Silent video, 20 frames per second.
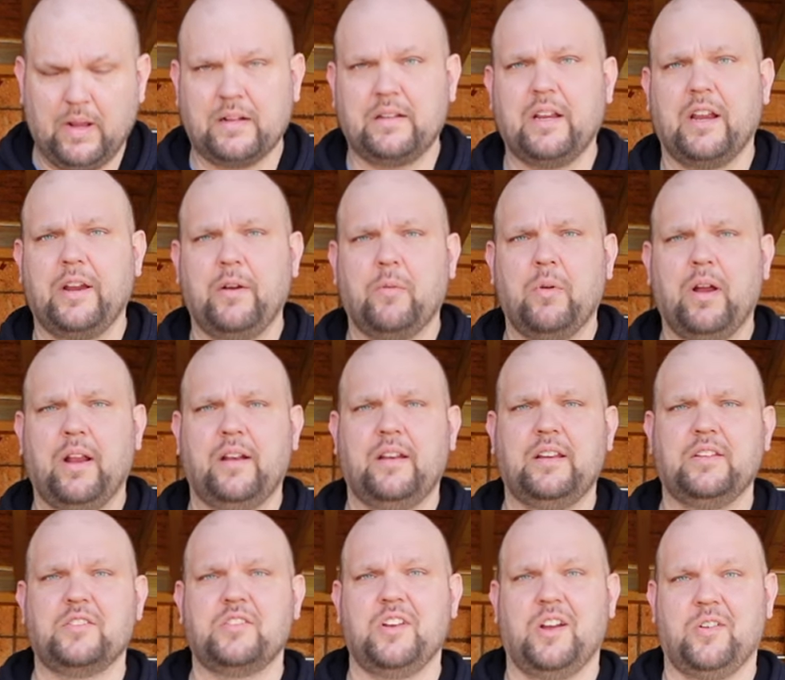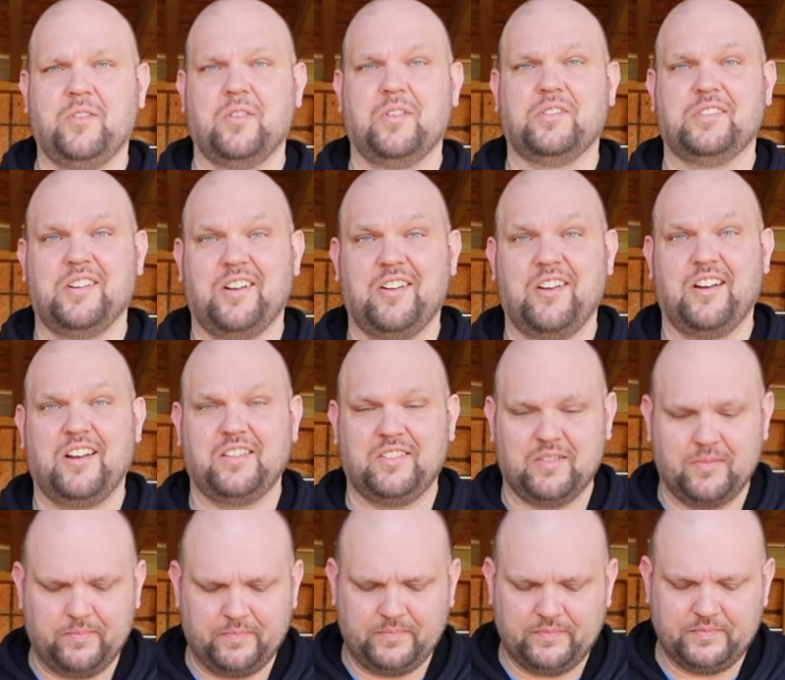But I'll tell you what, these chuck roasts are
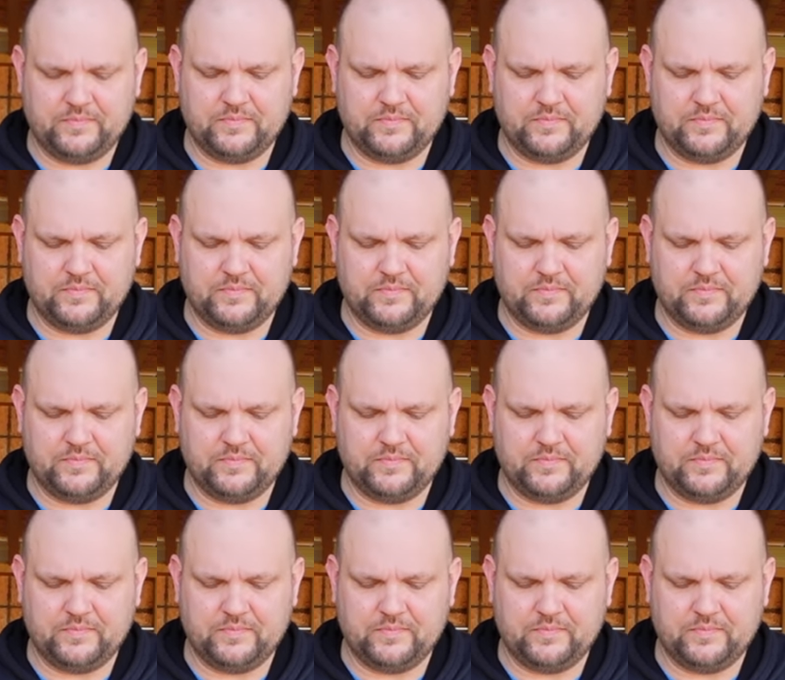awesome.